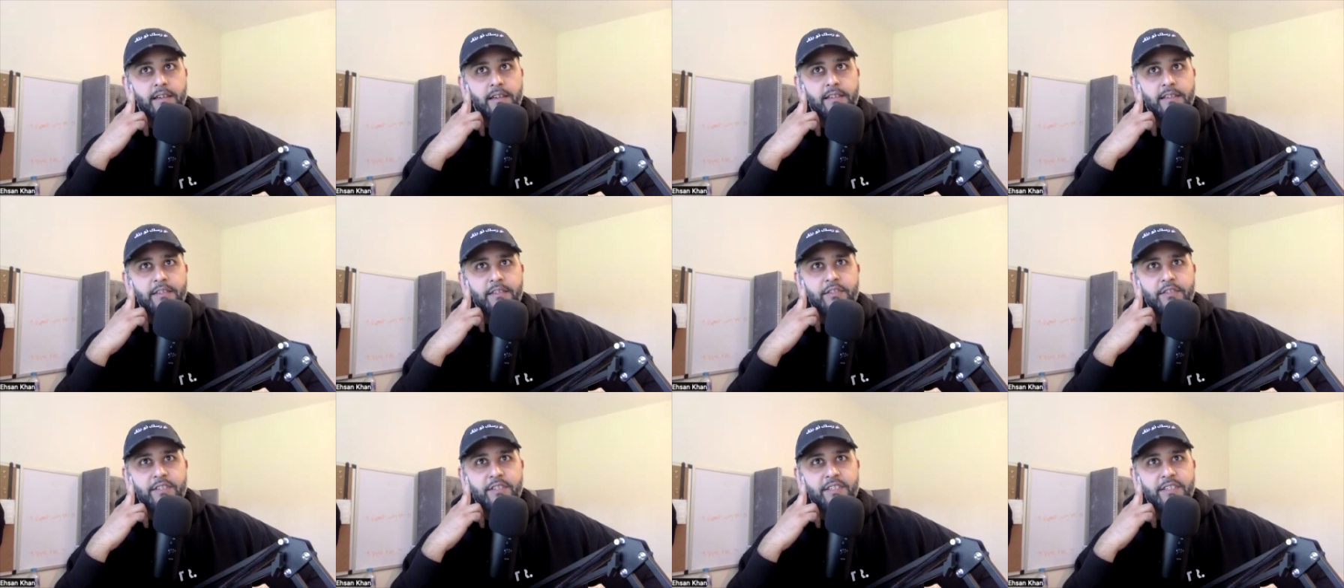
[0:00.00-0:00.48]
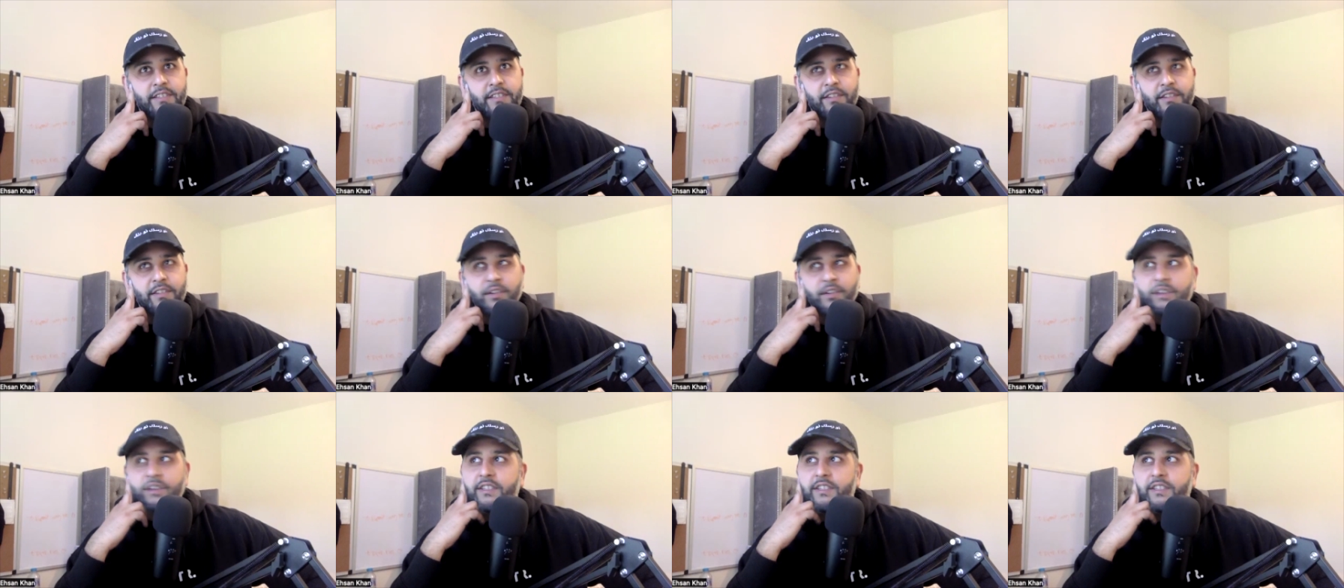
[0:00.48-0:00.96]
it's interesting
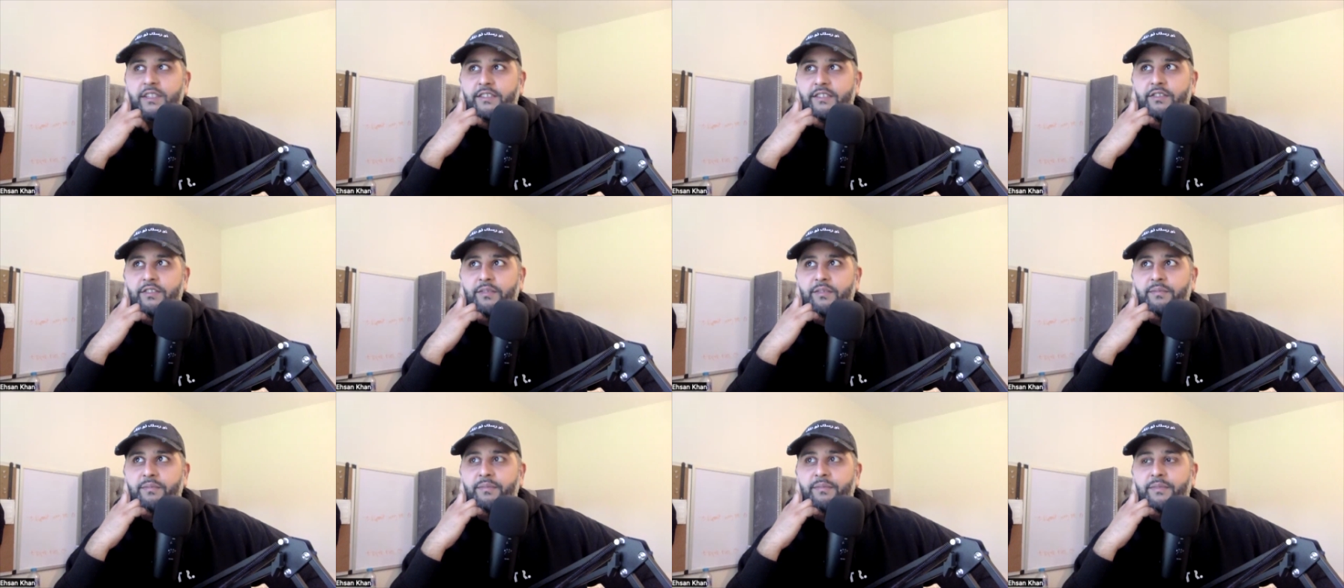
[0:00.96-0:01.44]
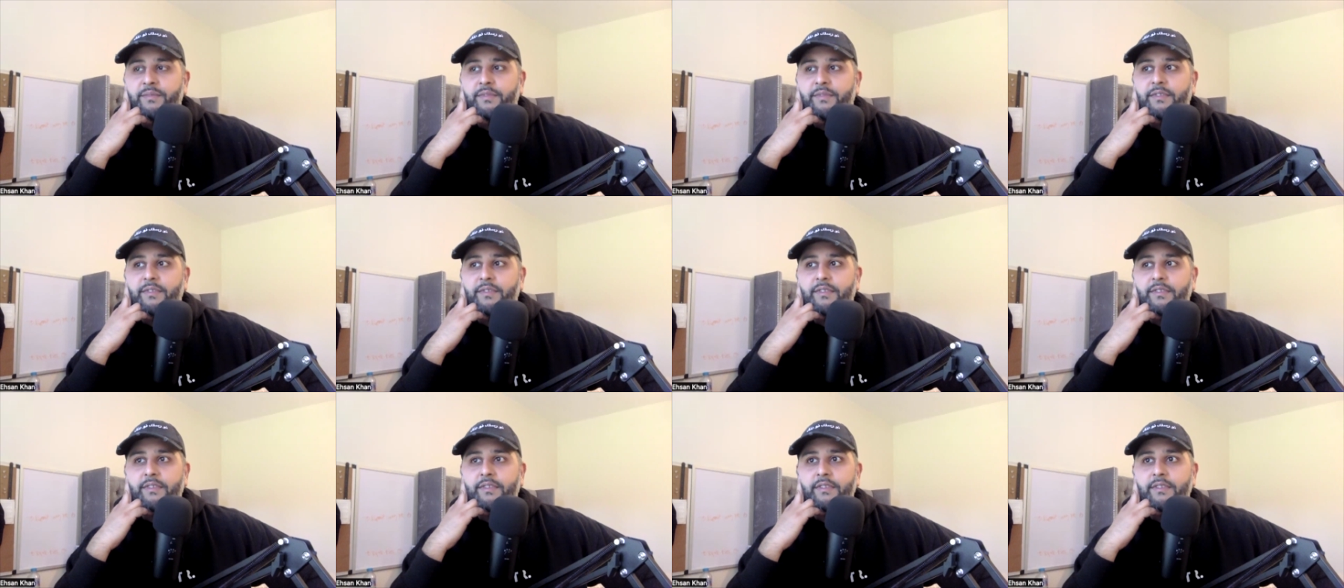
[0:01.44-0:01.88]
though because it's not hmm.